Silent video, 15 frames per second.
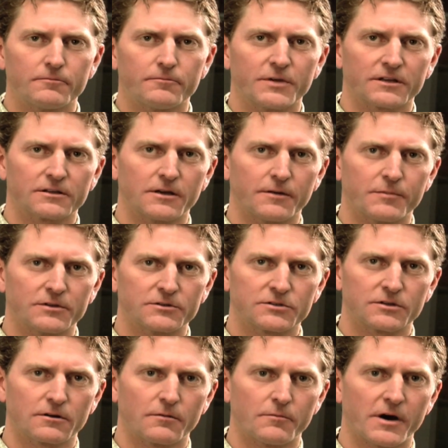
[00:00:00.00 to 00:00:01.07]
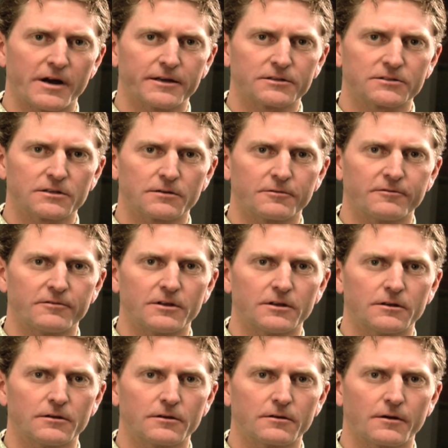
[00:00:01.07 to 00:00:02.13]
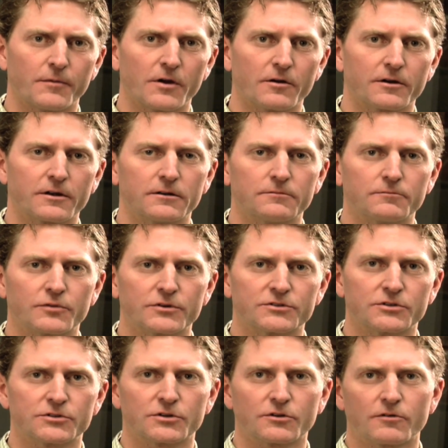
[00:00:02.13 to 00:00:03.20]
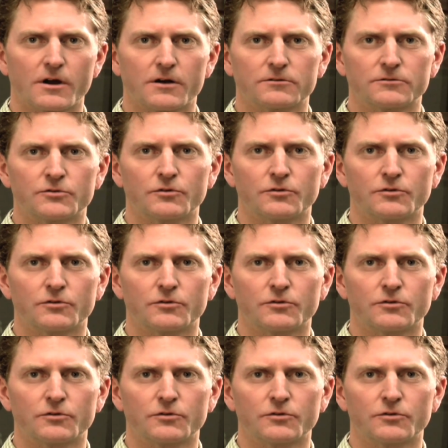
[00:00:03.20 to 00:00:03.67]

picked up and started buying some of the American precision ground